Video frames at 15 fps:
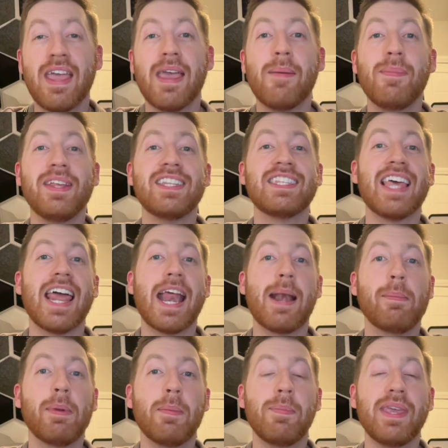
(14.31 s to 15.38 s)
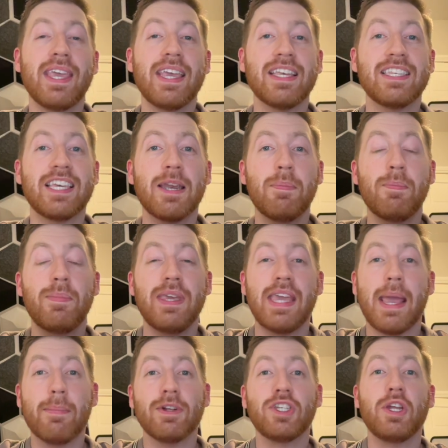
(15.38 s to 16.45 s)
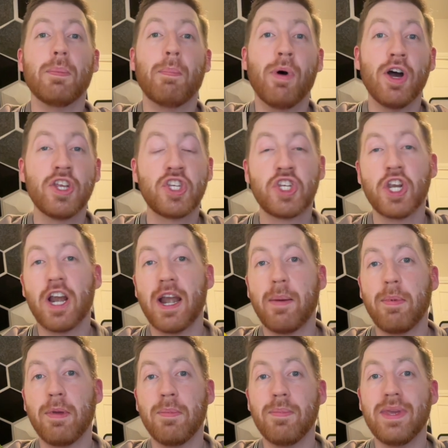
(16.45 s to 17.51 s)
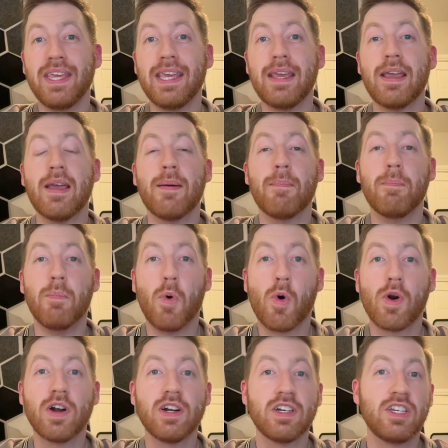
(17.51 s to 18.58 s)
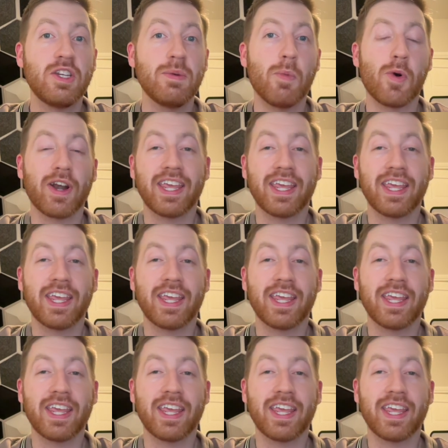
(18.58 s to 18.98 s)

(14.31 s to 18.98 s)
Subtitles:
it means that Airbnb is going to be able to push your Airbnb more to more